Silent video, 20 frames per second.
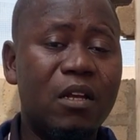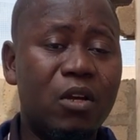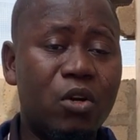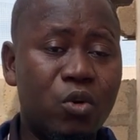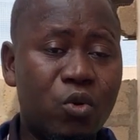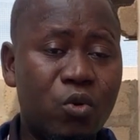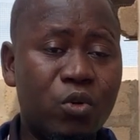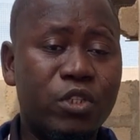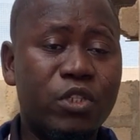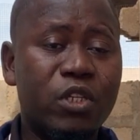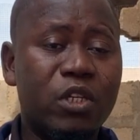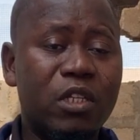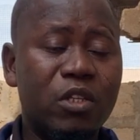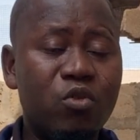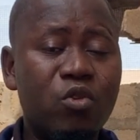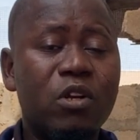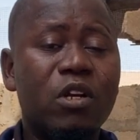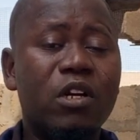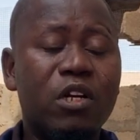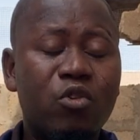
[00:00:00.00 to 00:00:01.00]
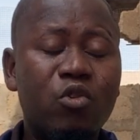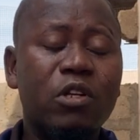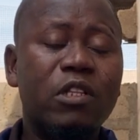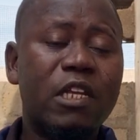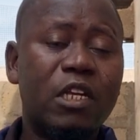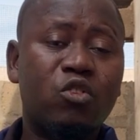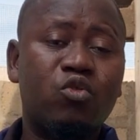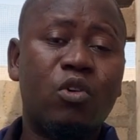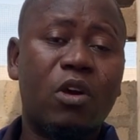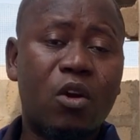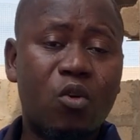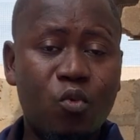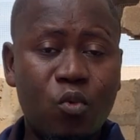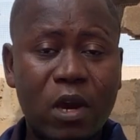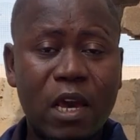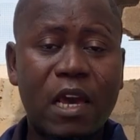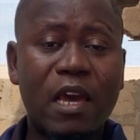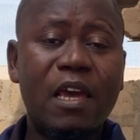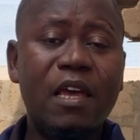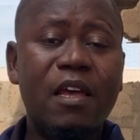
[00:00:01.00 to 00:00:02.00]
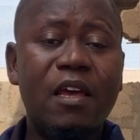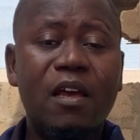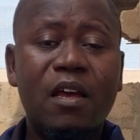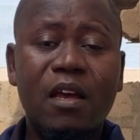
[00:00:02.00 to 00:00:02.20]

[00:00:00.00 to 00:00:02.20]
road network where